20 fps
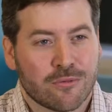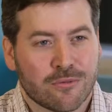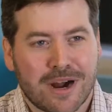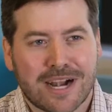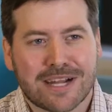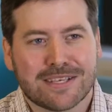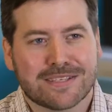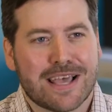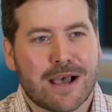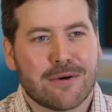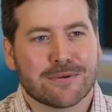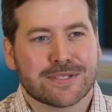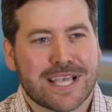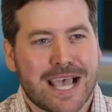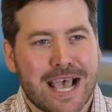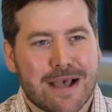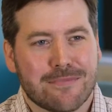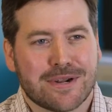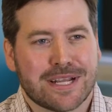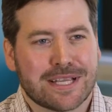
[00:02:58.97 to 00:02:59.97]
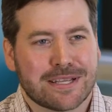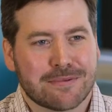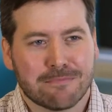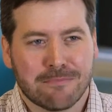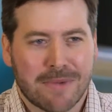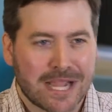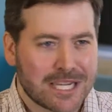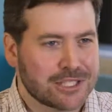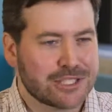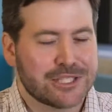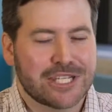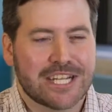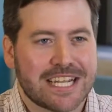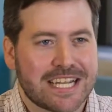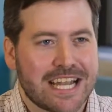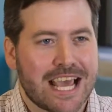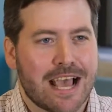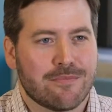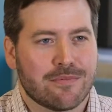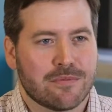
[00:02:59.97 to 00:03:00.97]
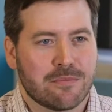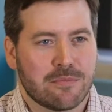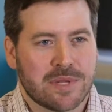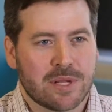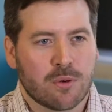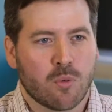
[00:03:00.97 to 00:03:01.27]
Right as that was happening, Mike Chin happened to be